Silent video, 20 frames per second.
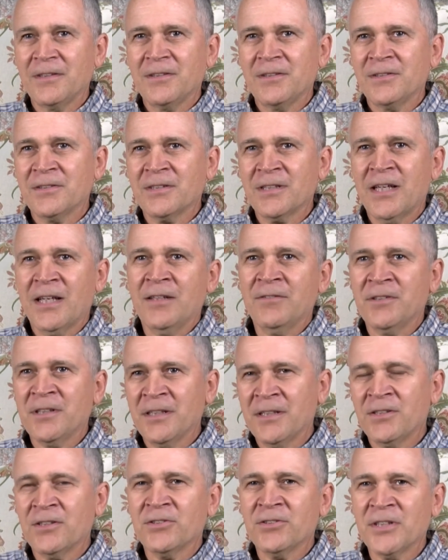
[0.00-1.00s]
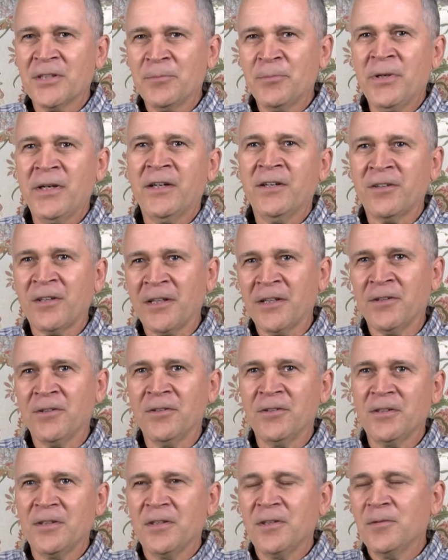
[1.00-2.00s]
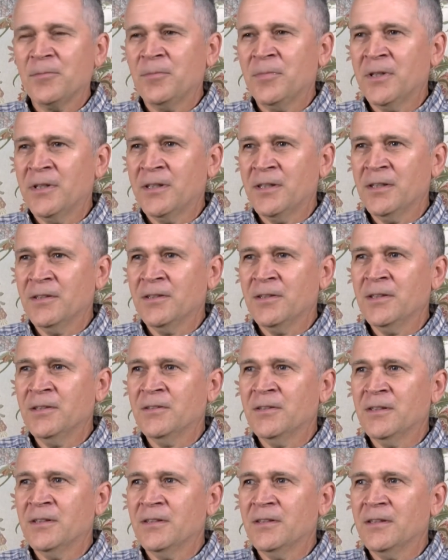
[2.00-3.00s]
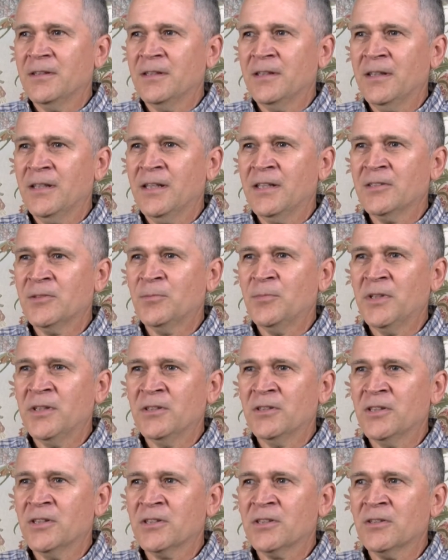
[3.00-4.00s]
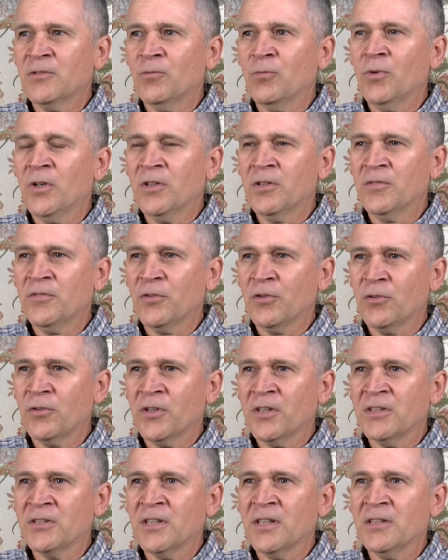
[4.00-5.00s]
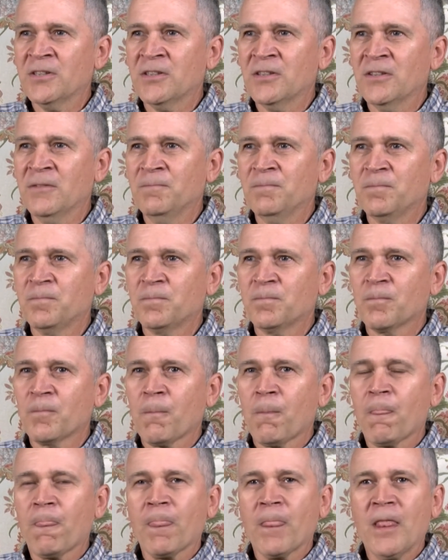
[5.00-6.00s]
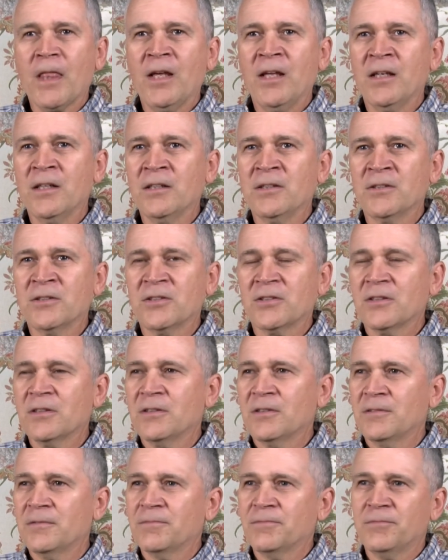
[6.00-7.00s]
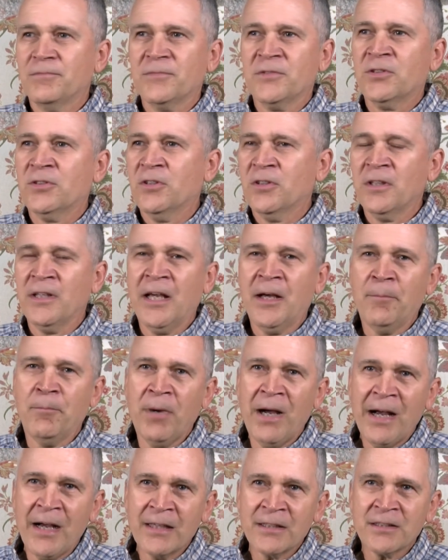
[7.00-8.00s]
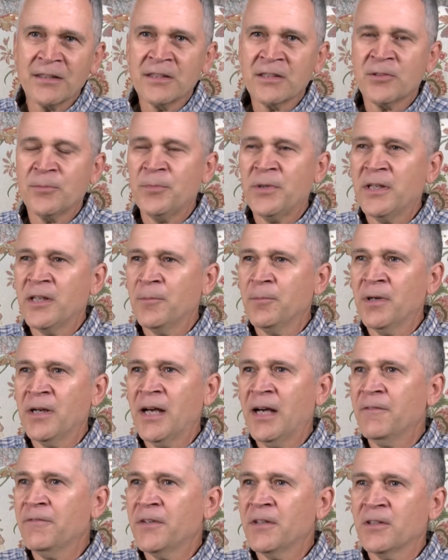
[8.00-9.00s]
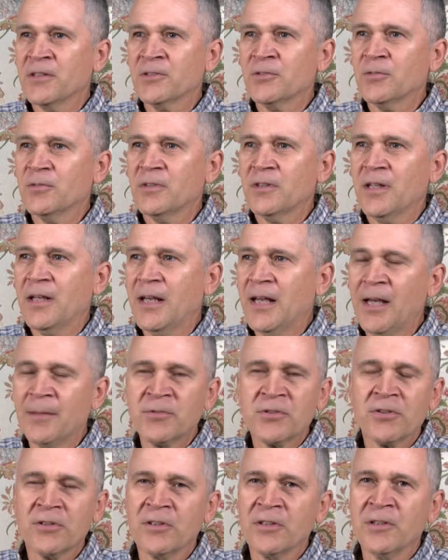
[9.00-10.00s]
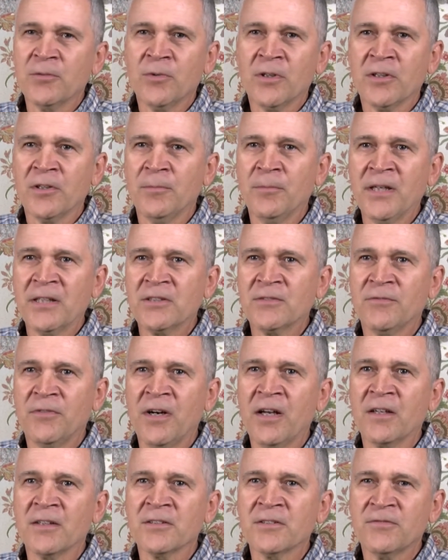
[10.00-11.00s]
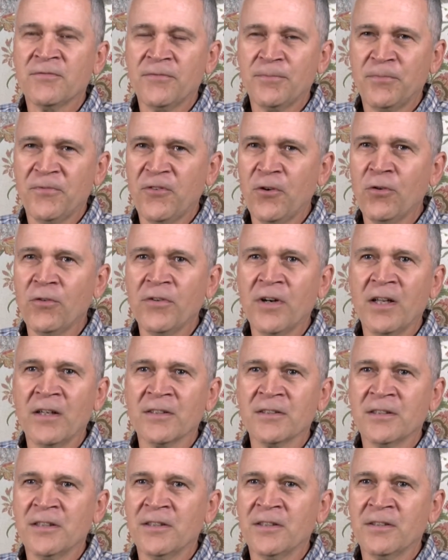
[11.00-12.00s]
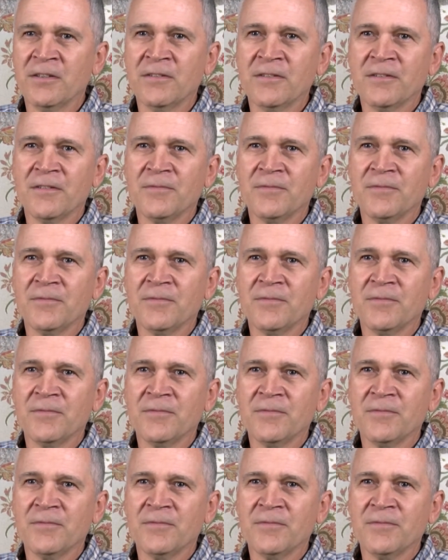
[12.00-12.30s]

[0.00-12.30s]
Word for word: it's kind of an interesting parallel but it, uh, it has been just a wonderful organization it is certainly i'm biased in this opinion but i feel it's absolutely one of the best full volunteer